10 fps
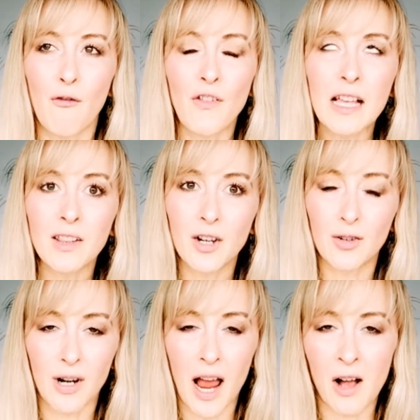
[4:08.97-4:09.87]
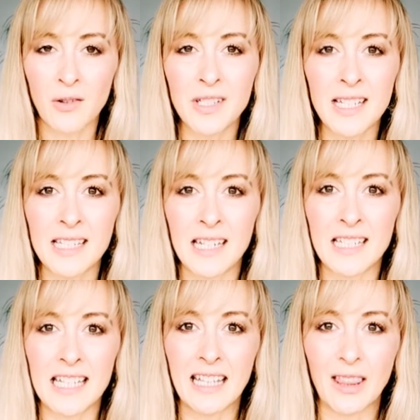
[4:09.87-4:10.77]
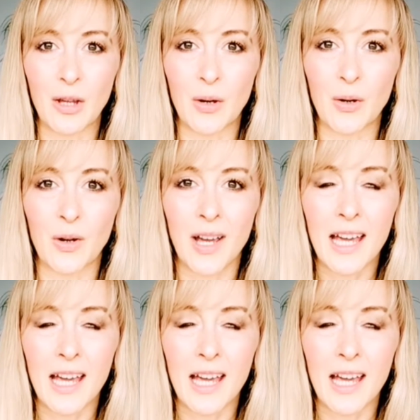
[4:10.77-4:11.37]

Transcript: Feel the ground underneath you.